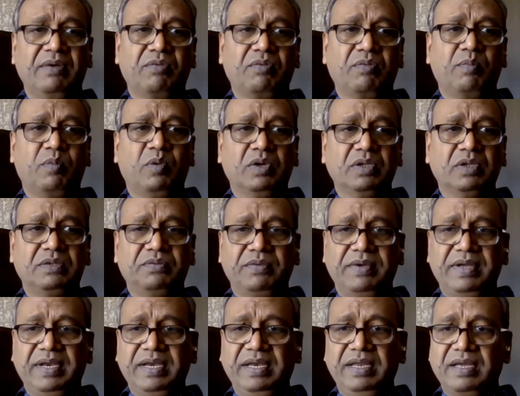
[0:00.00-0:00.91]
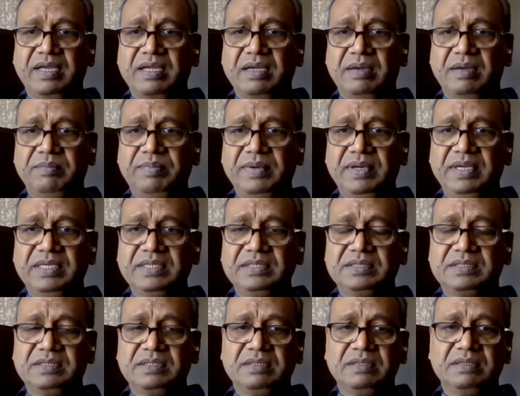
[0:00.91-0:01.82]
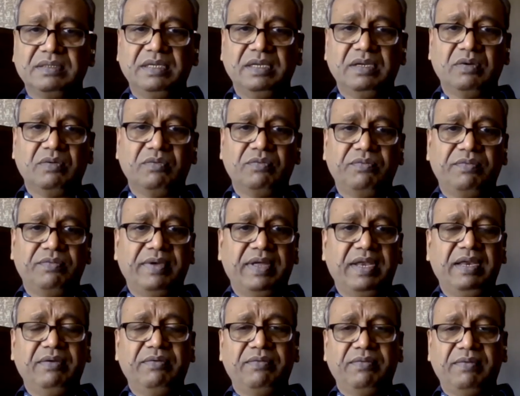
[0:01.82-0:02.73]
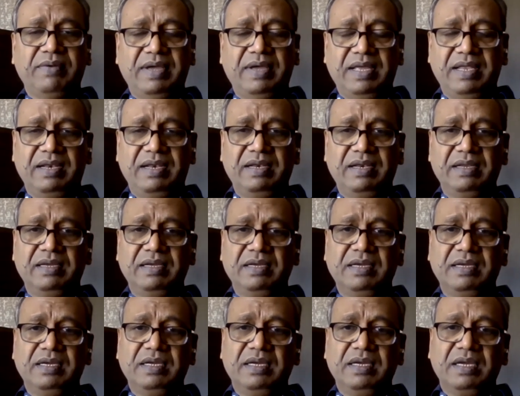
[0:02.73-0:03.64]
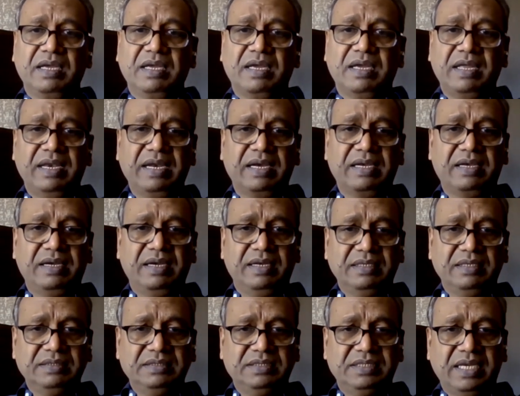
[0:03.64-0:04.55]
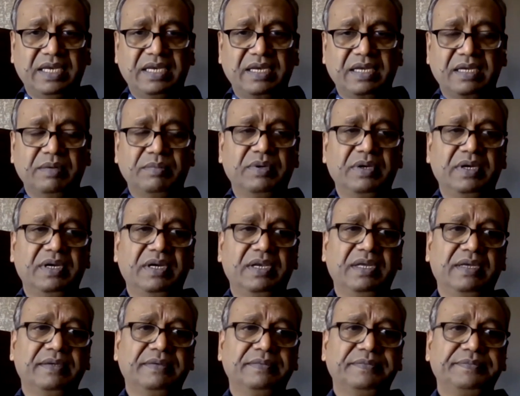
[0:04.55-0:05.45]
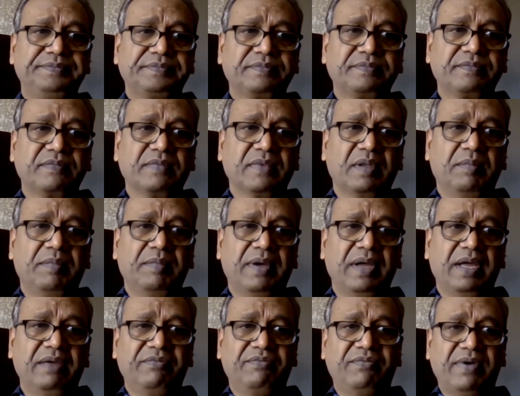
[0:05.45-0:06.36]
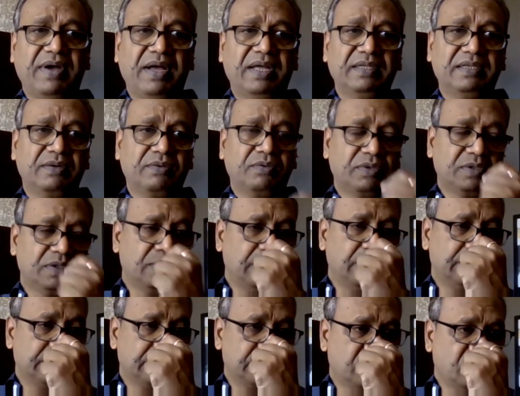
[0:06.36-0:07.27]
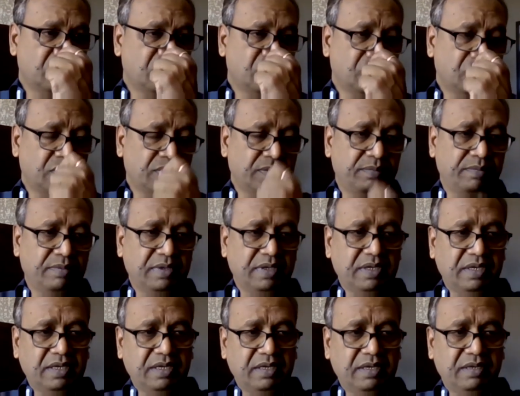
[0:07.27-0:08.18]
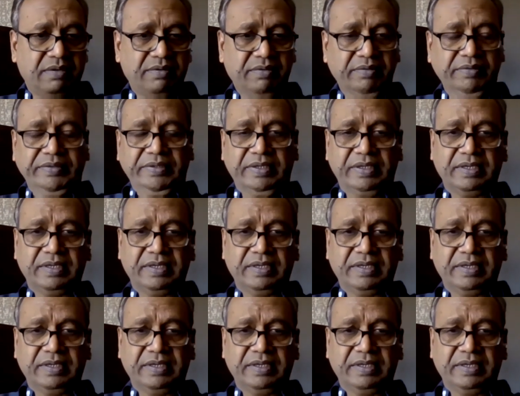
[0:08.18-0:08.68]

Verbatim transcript: They were both very accomplished, you know, very well connected in Jain community my father was also uh,